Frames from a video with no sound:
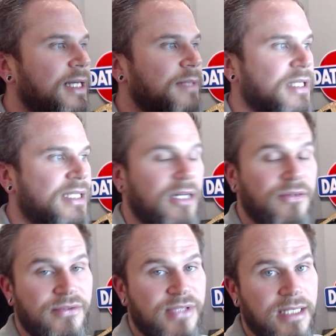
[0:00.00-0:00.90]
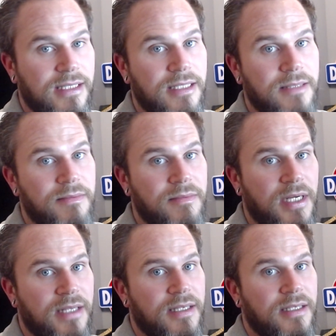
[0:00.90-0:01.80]
myself have said that
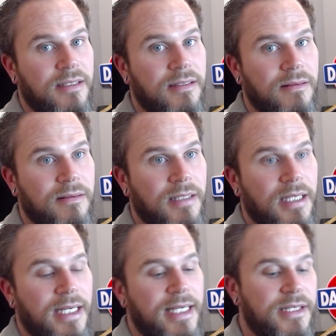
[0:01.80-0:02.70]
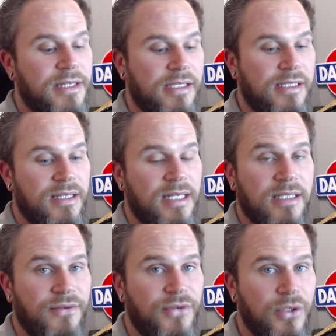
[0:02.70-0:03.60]
I think either
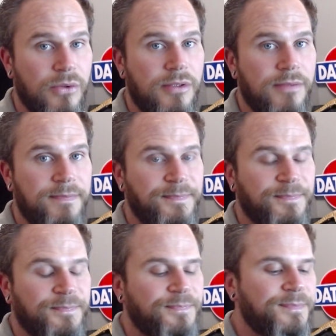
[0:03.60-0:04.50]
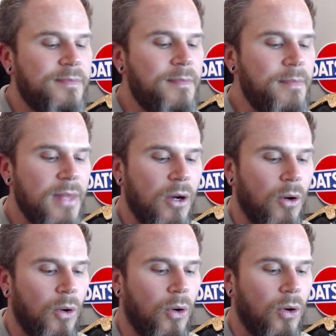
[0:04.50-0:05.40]
synthetic fuels
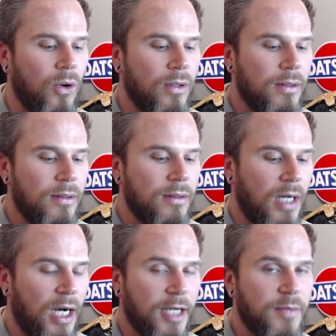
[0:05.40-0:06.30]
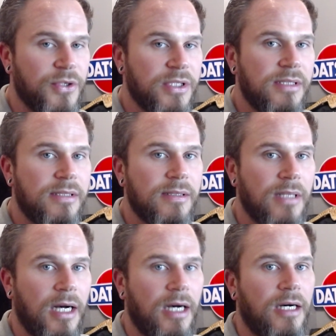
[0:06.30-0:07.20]
or hybrids
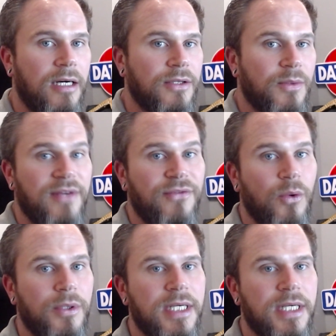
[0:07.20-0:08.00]
are the way forward,